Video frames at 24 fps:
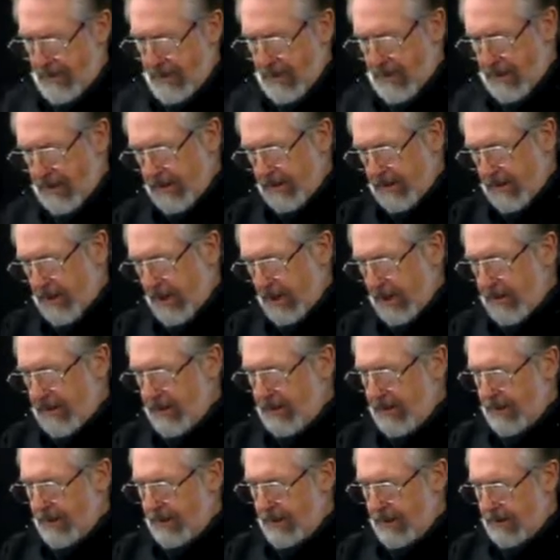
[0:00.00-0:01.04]
The
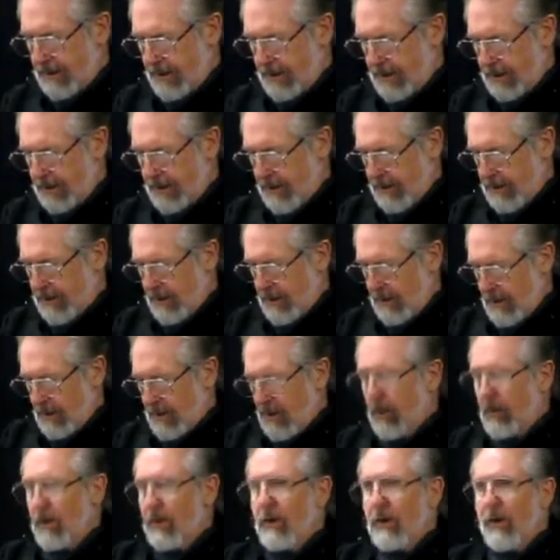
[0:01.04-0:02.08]
second is that
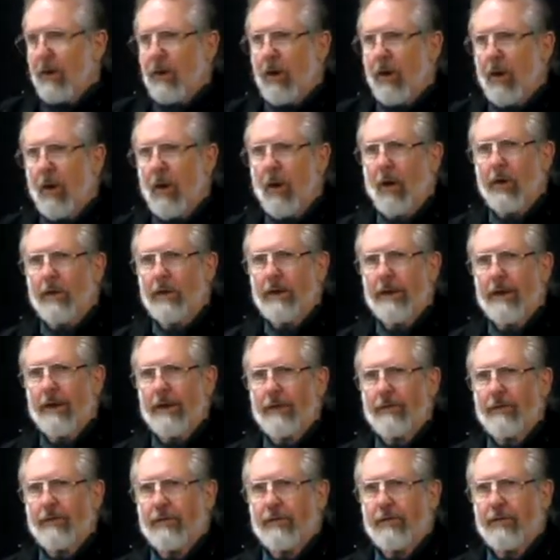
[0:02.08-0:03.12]
all
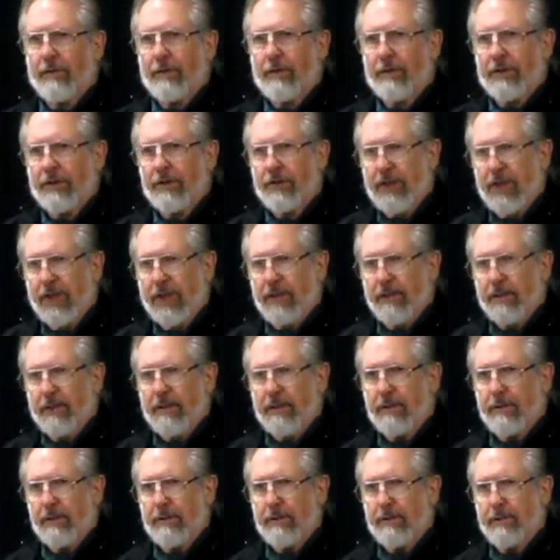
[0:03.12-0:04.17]
life is
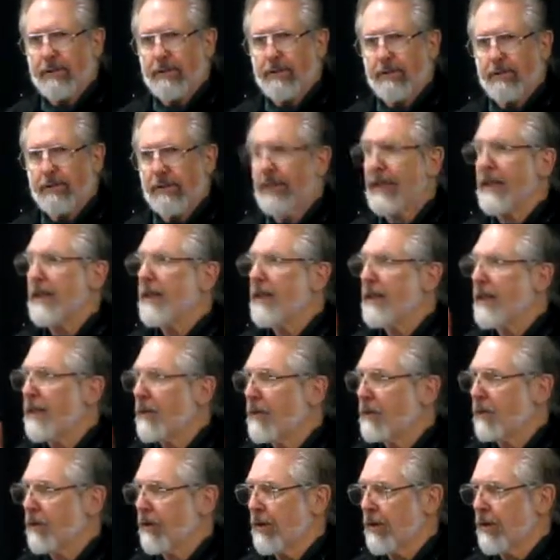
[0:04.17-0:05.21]
sacred,
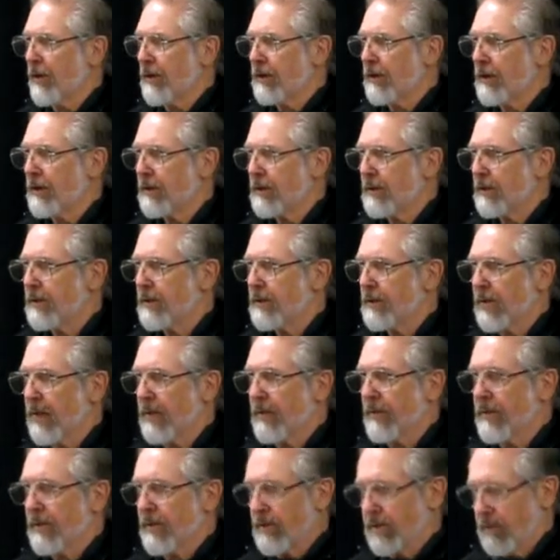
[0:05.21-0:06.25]
equally
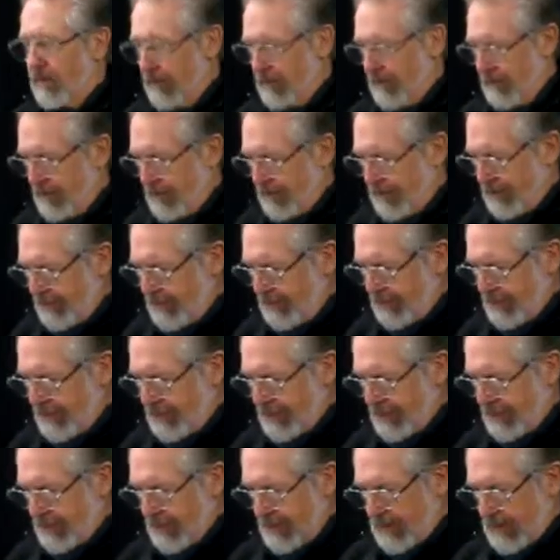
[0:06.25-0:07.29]
sacred.
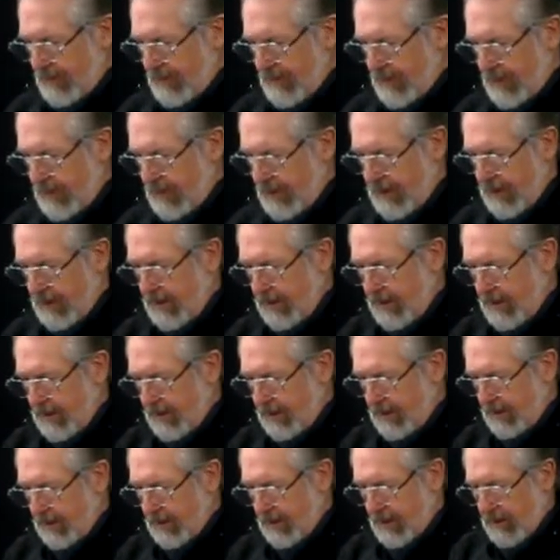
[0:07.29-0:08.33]
This
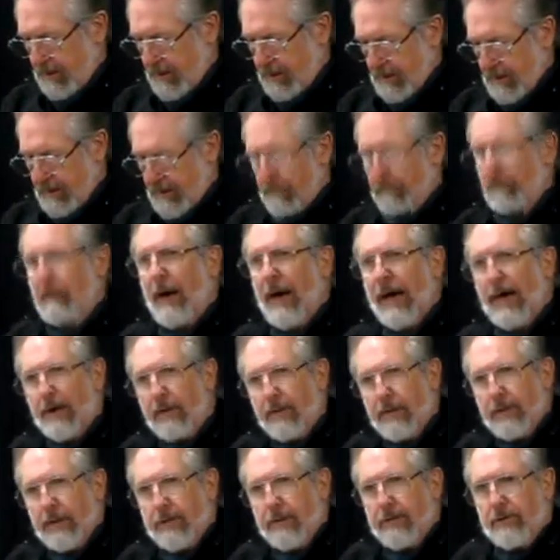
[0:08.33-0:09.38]
is
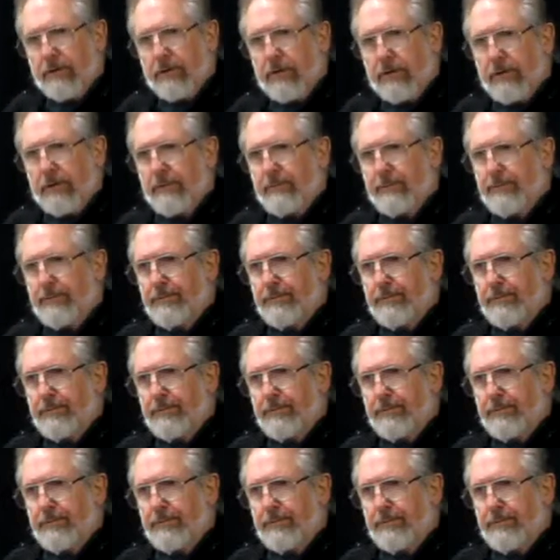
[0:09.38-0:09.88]
biocentrism.